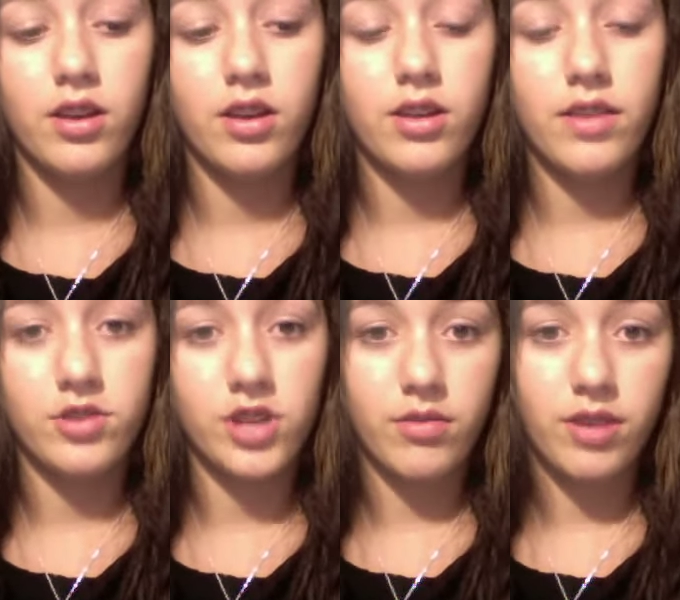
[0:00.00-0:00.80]
Never
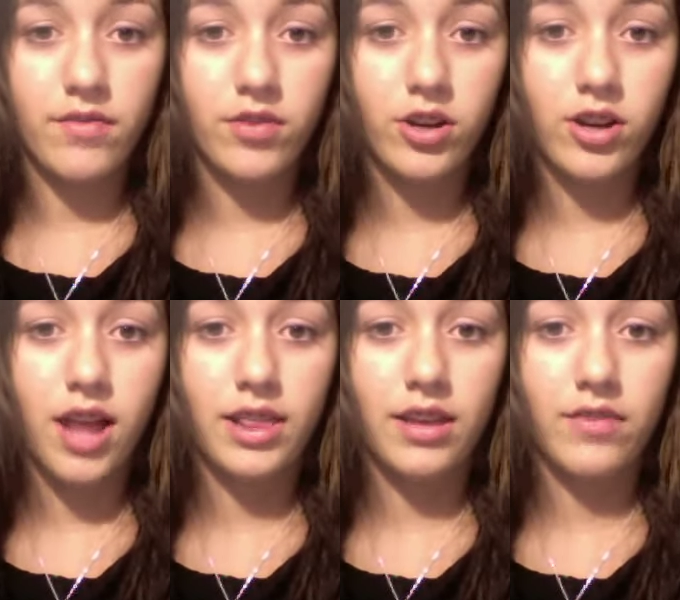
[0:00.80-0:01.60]
Shout Never.
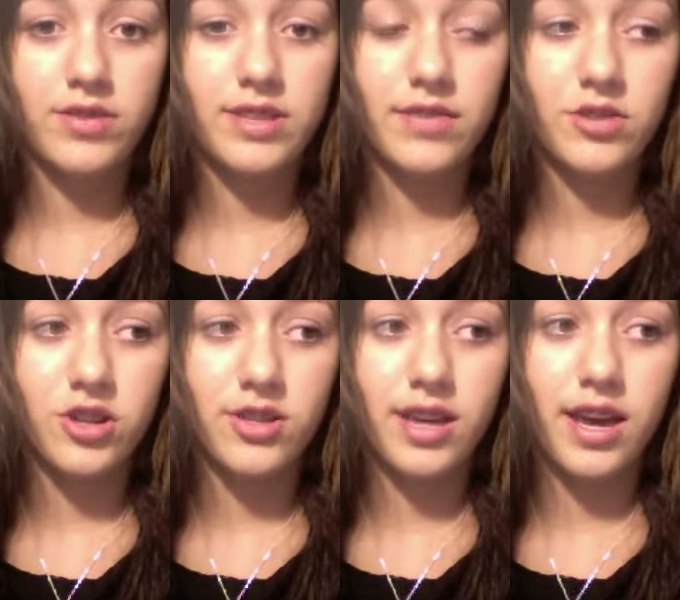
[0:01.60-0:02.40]
I love Steven
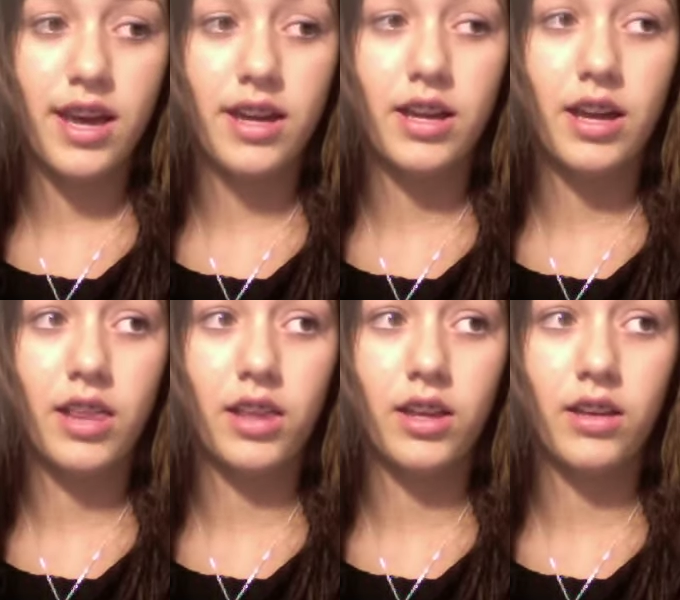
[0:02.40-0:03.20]
Jerzak. I
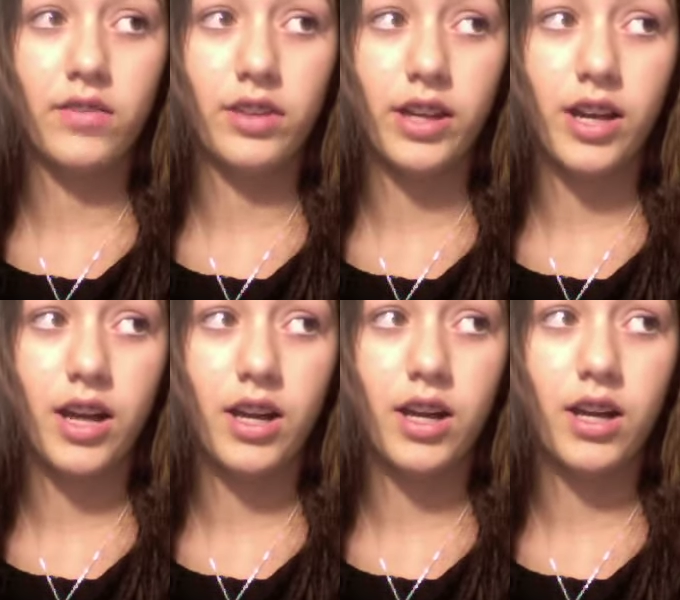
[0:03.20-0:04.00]
love Lady
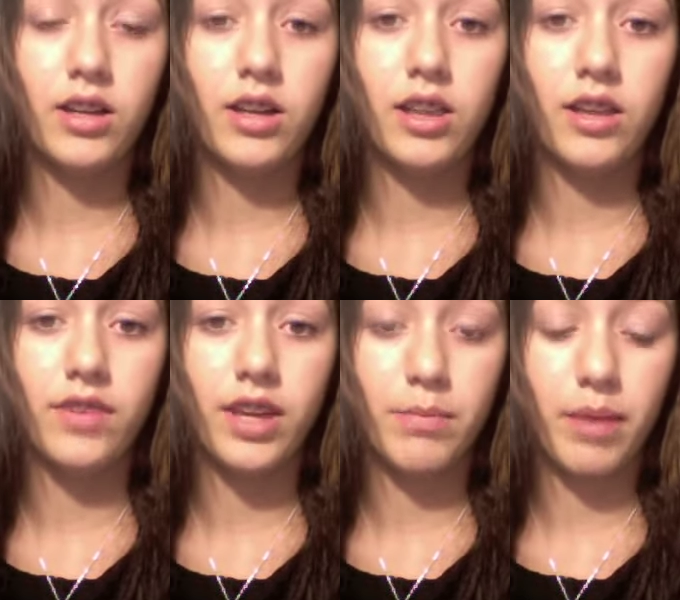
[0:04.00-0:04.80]
Gaga. I love
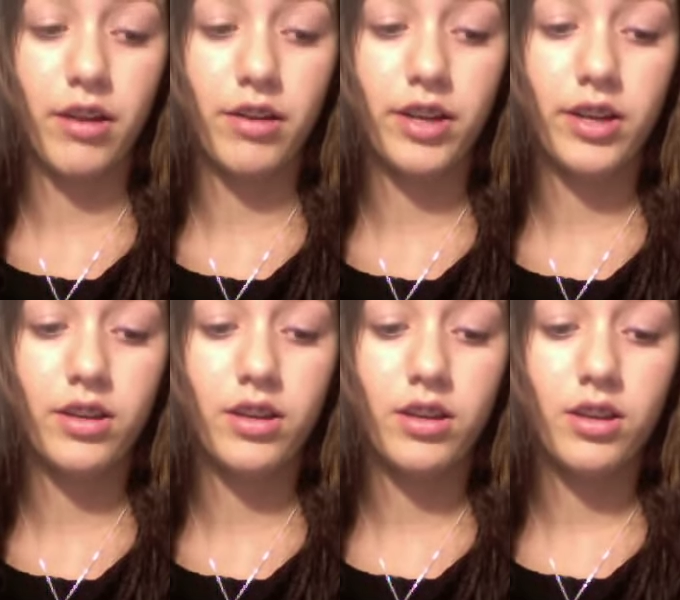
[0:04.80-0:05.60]
Katy Perry.
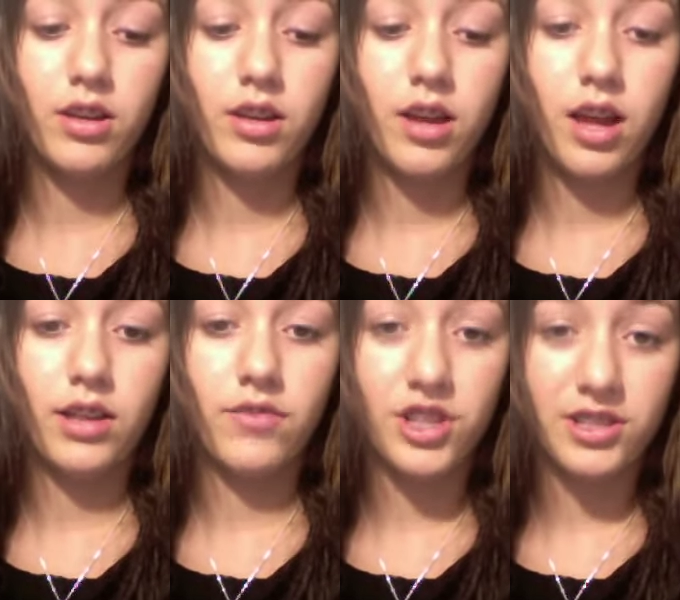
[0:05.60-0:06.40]
I
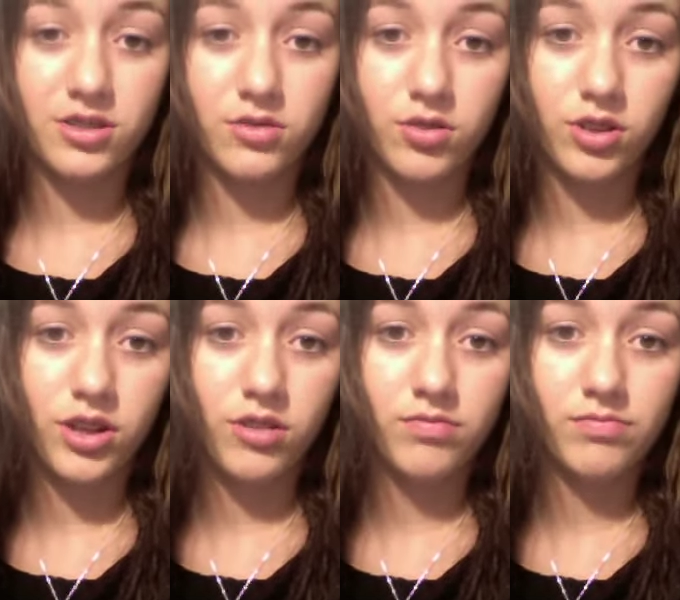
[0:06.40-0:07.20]
love Jason
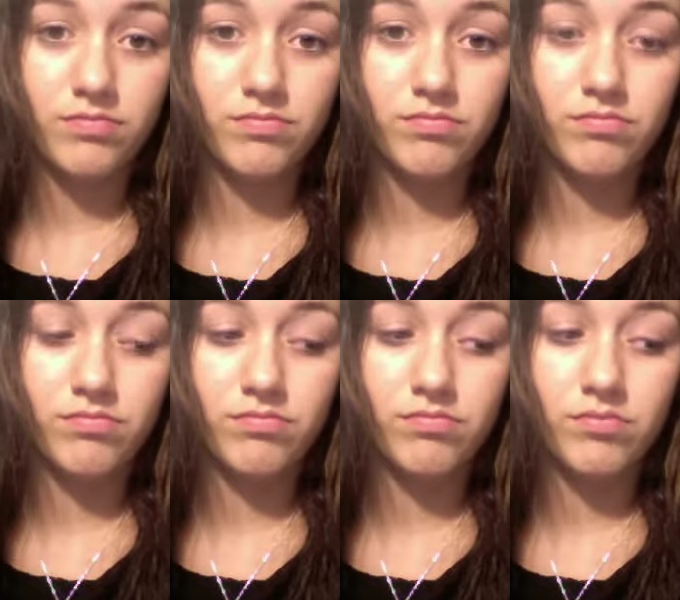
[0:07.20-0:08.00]
Derulo.
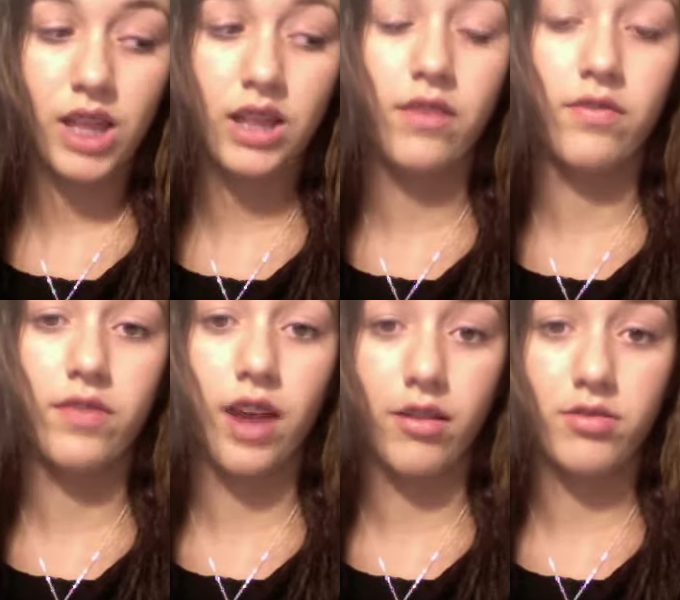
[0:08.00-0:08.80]
I love
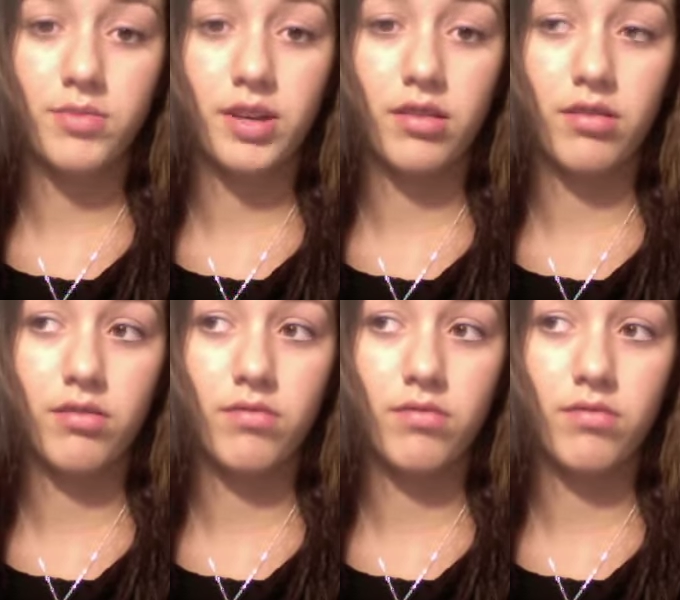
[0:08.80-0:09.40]
Aerosmith.